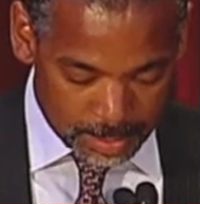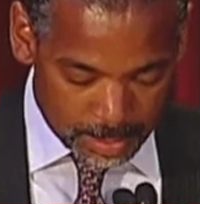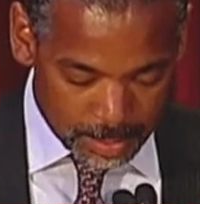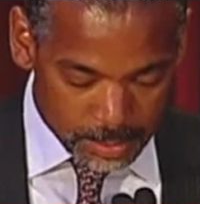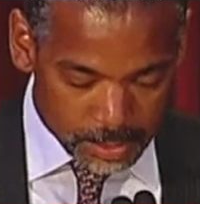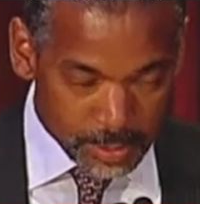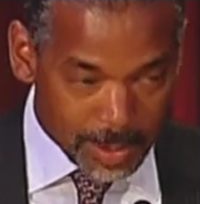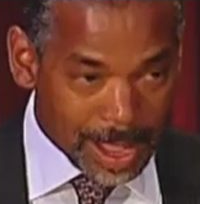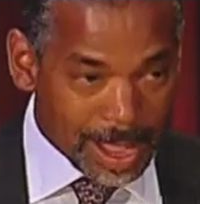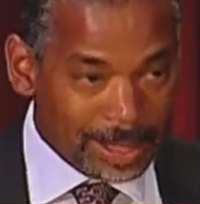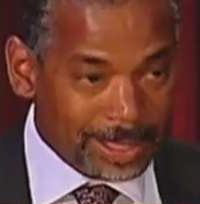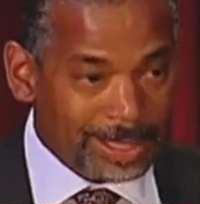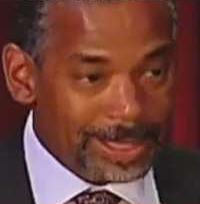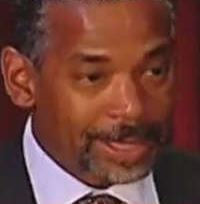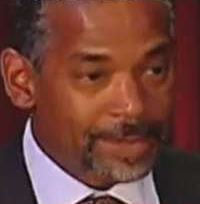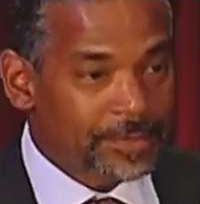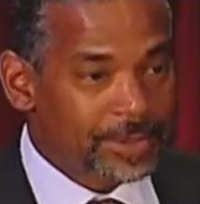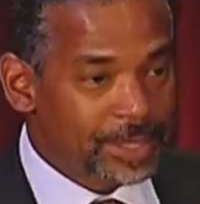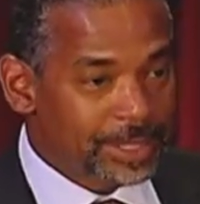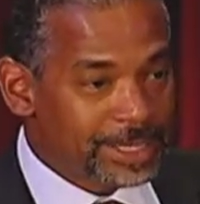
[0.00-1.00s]
So I'll
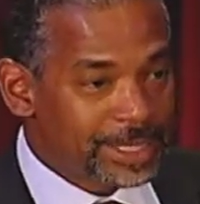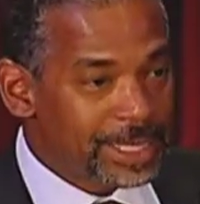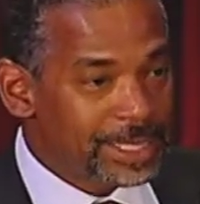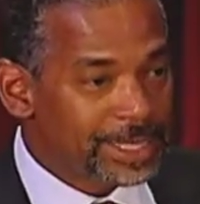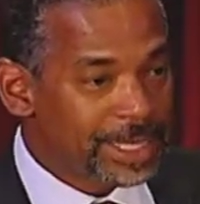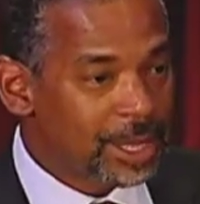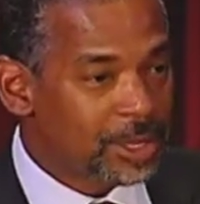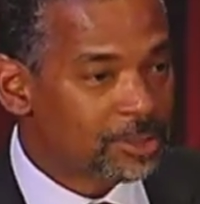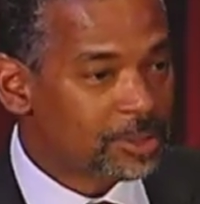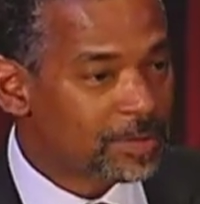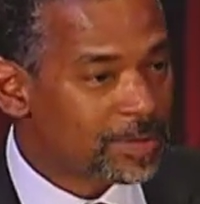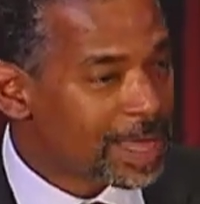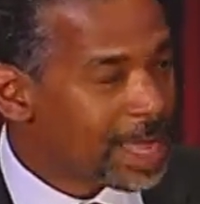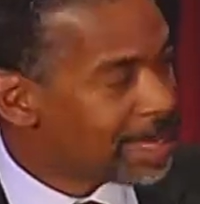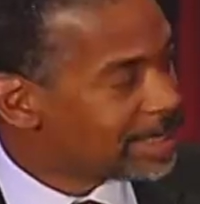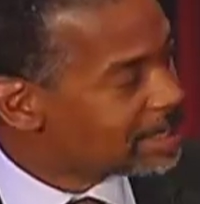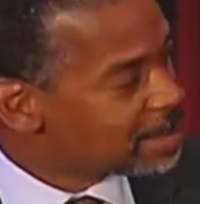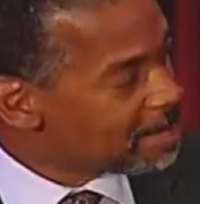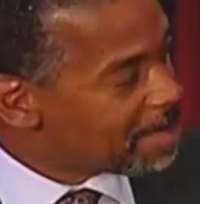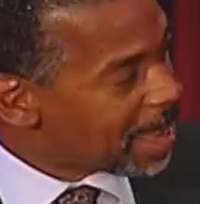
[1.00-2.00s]
leave the details of
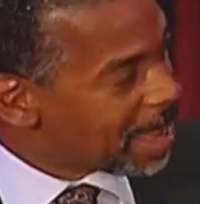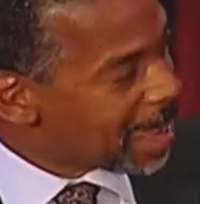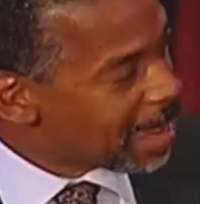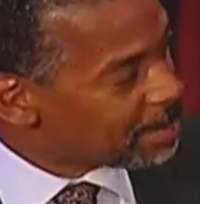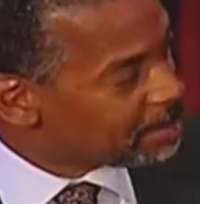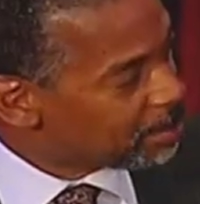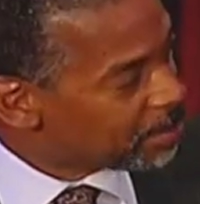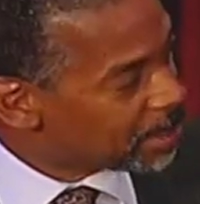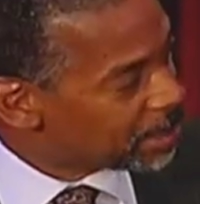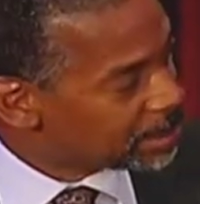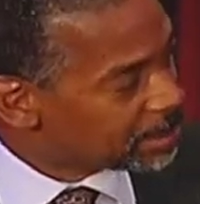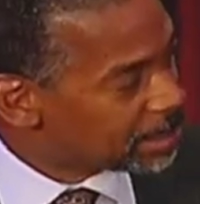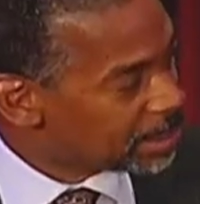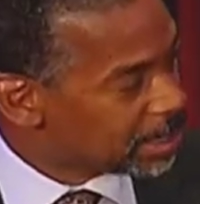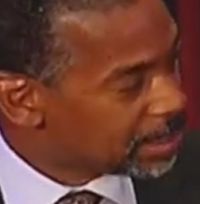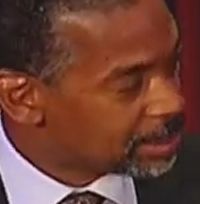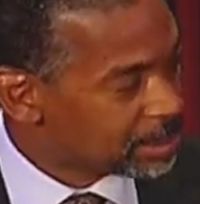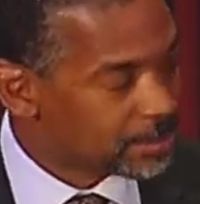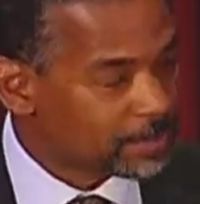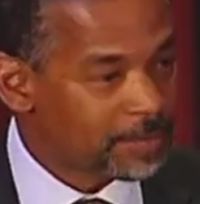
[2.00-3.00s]
that to Matt, but
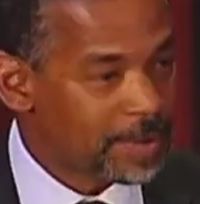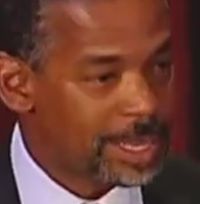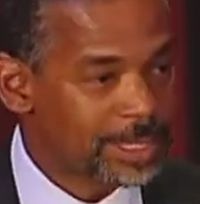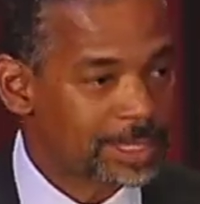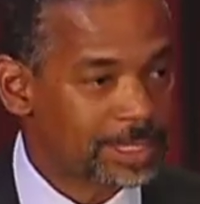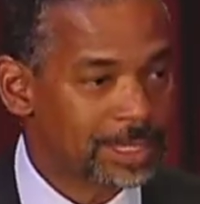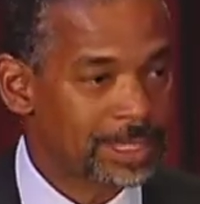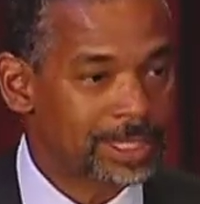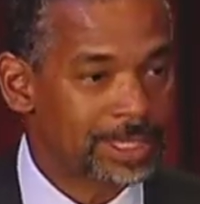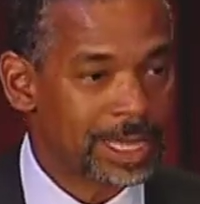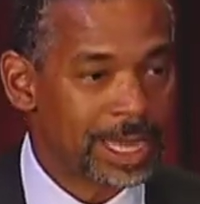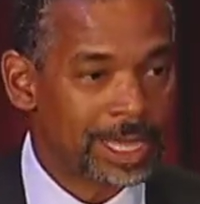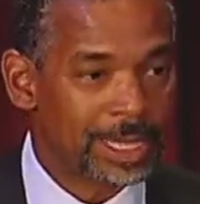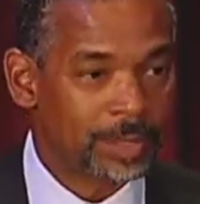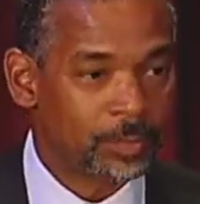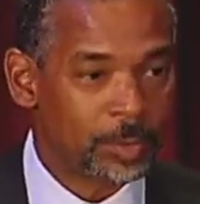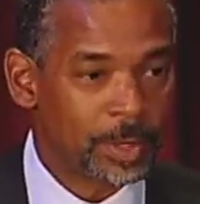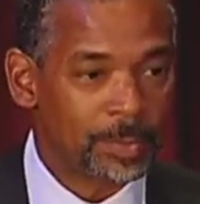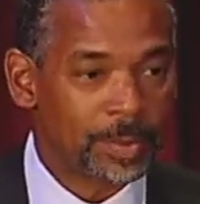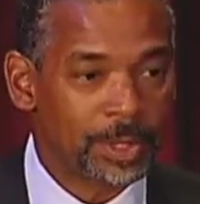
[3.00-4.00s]
suffice it to say
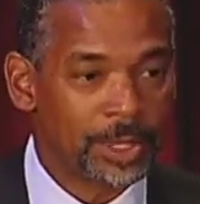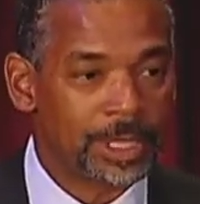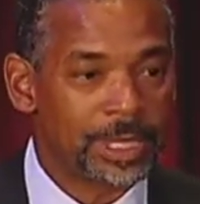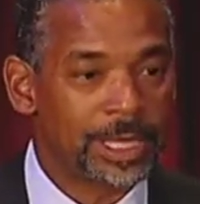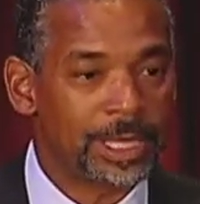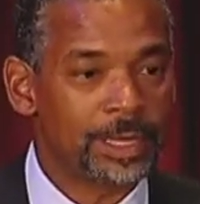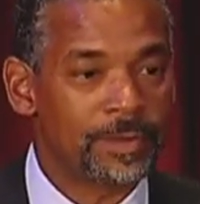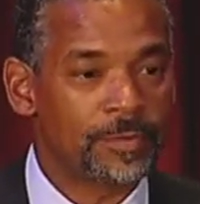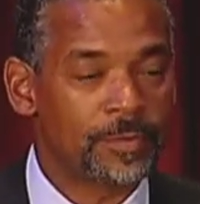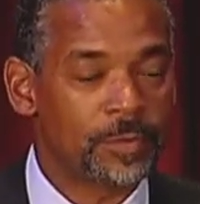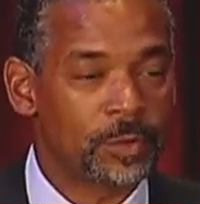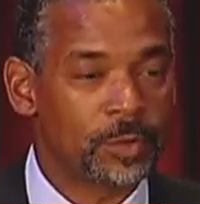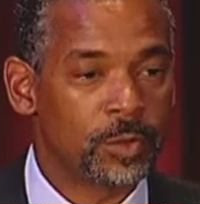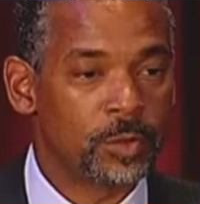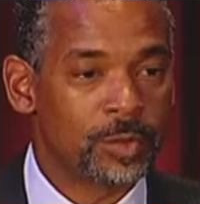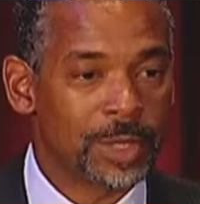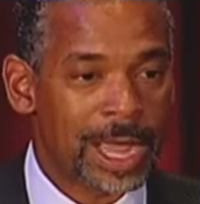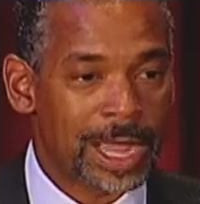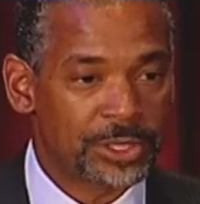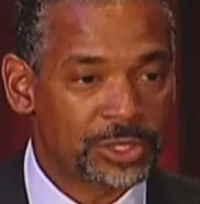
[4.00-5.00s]
that we believe
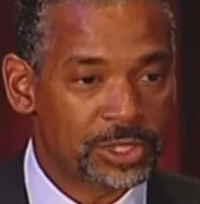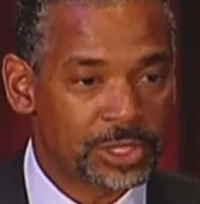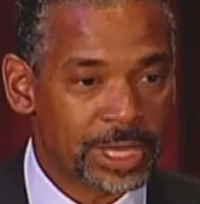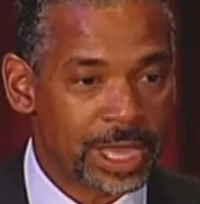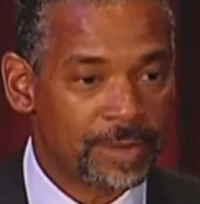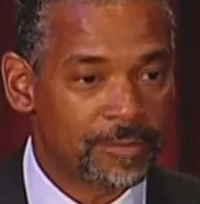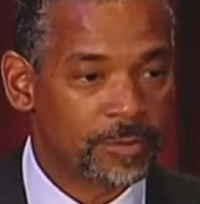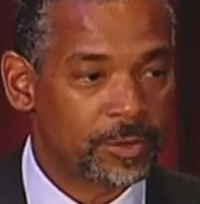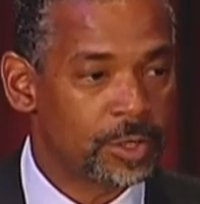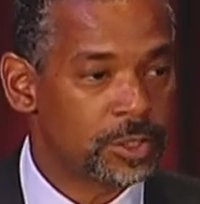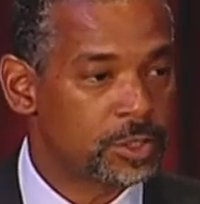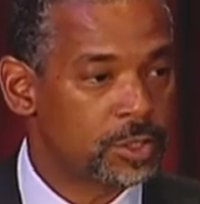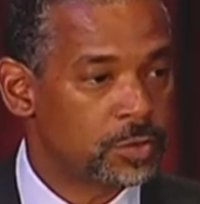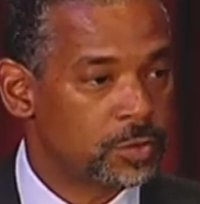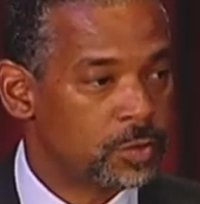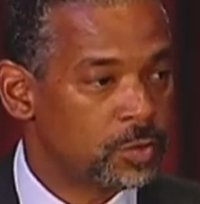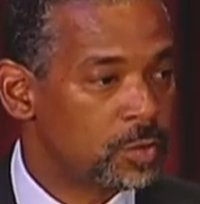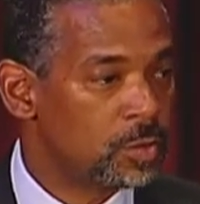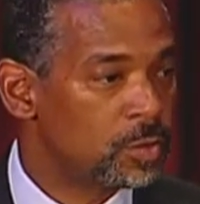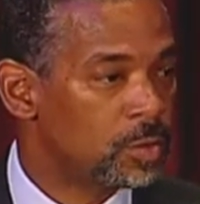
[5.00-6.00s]
through NYCHA's efforts,
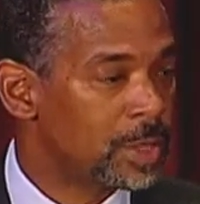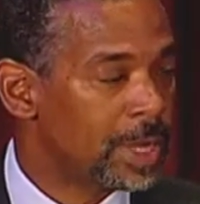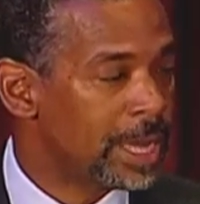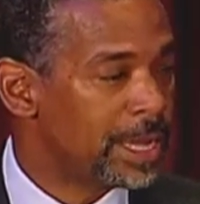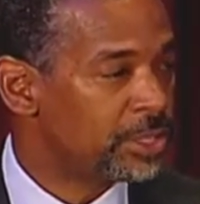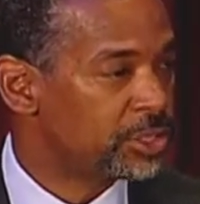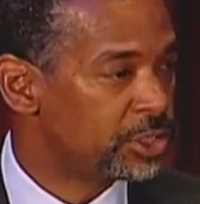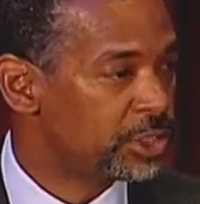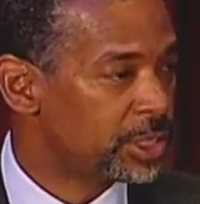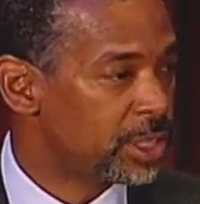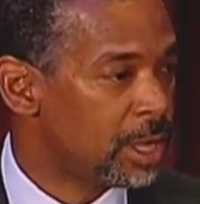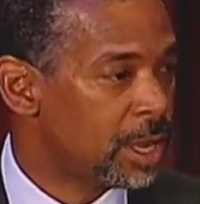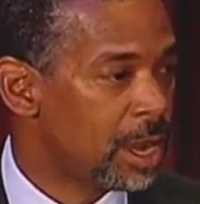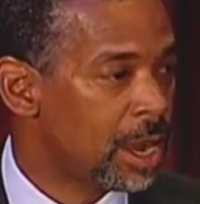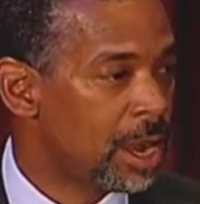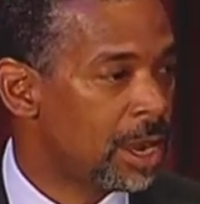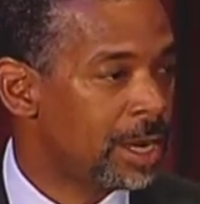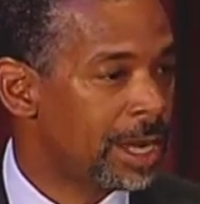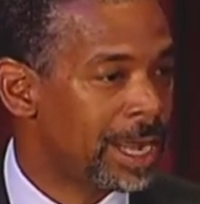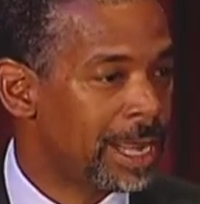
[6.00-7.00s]
through
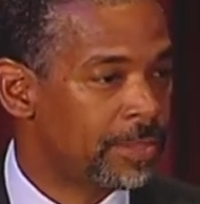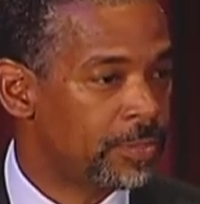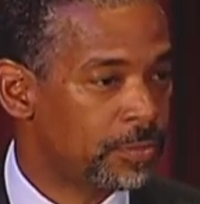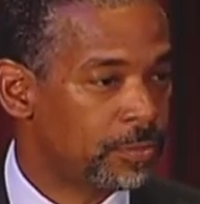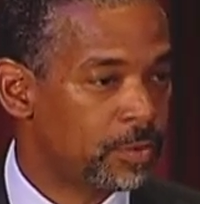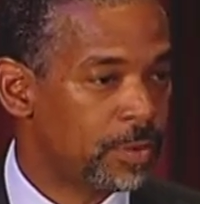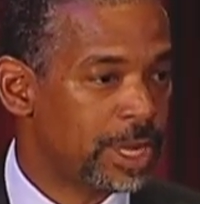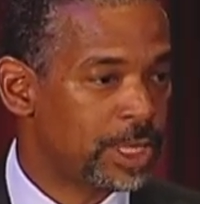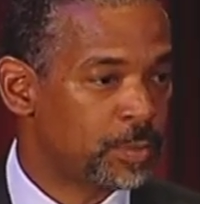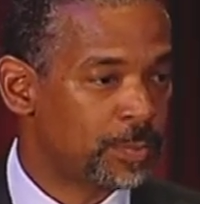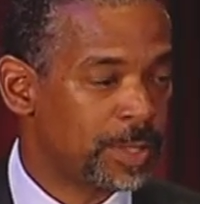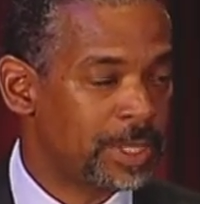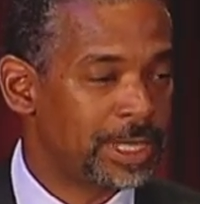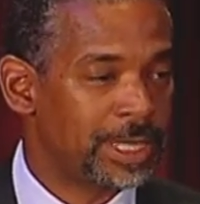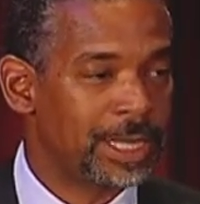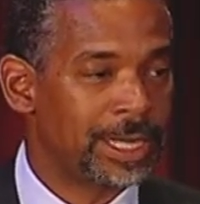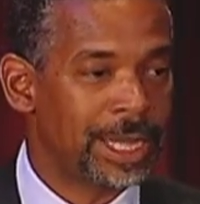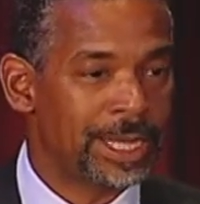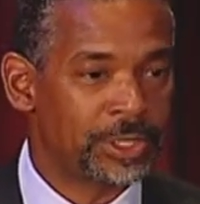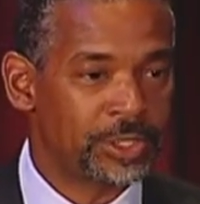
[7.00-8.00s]
HCR, and through
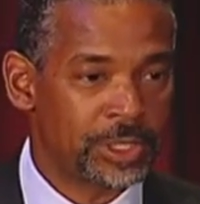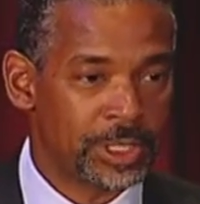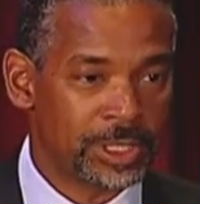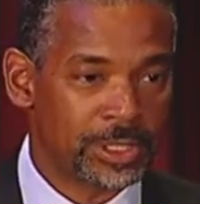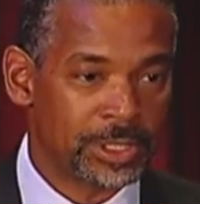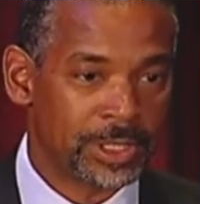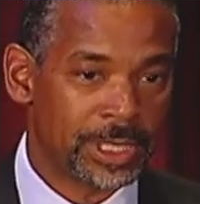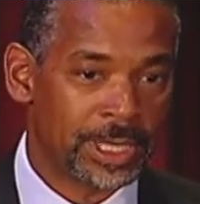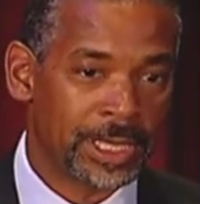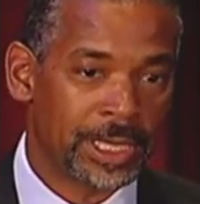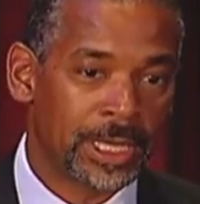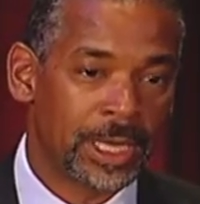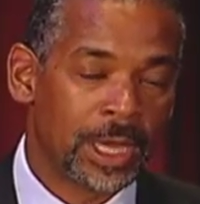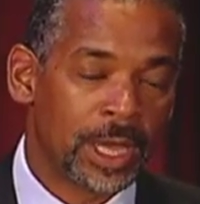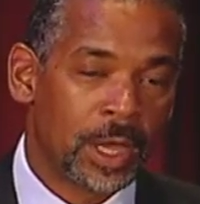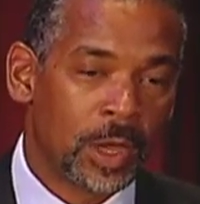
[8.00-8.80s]
HPD and HDC,